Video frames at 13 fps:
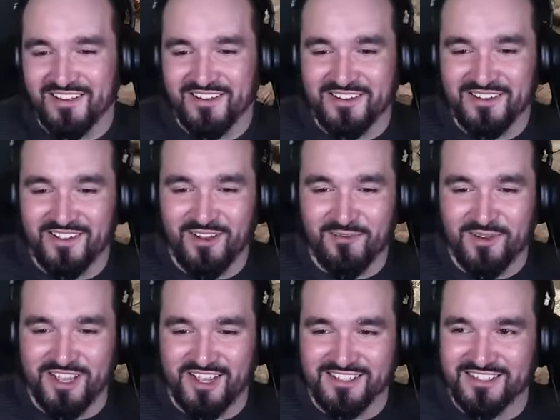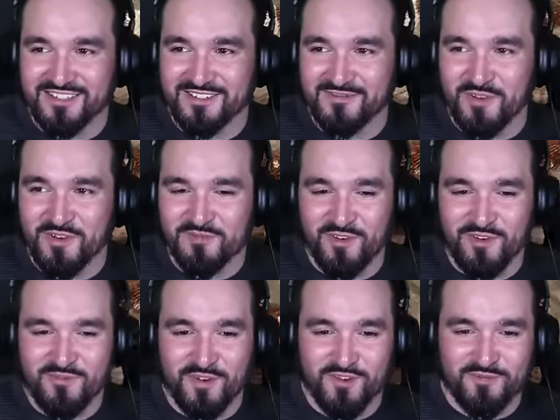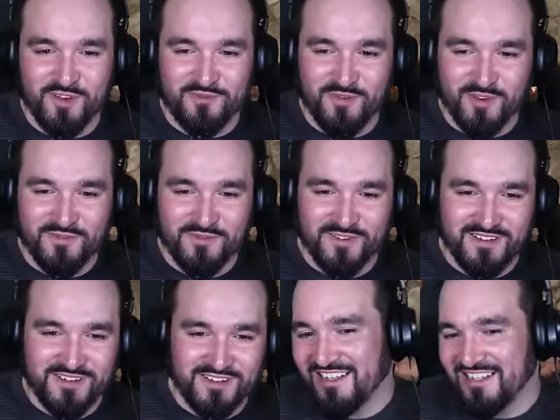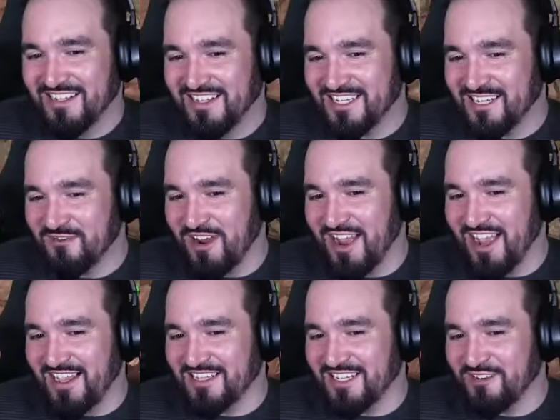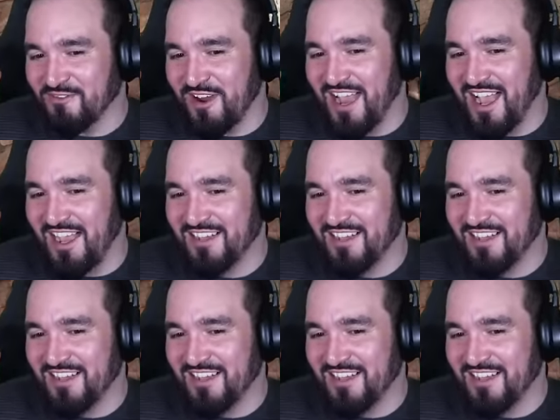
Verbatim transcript: Oh my god. Move, move, move, move, move! He's in the rear, he's in the rear!